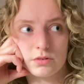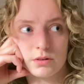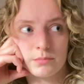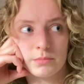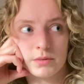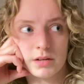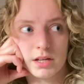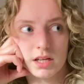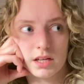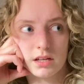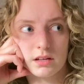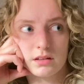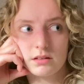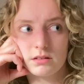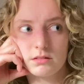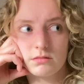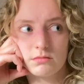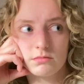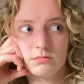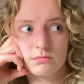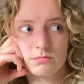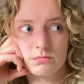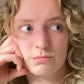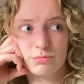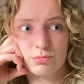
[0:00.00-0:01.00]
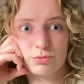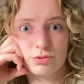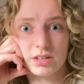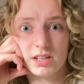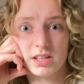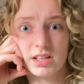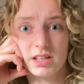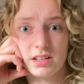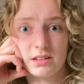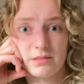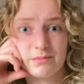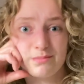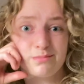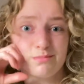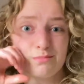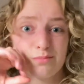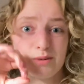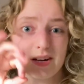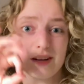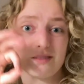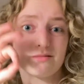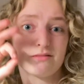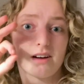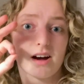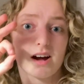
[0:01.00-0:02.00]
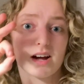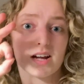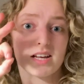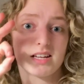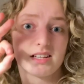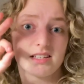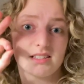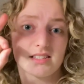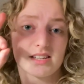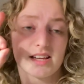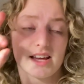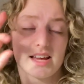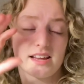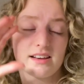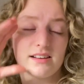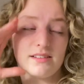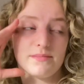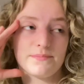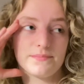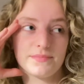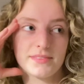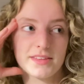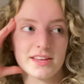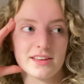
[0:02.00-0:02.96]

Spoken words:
I'm like pretty fucking zen.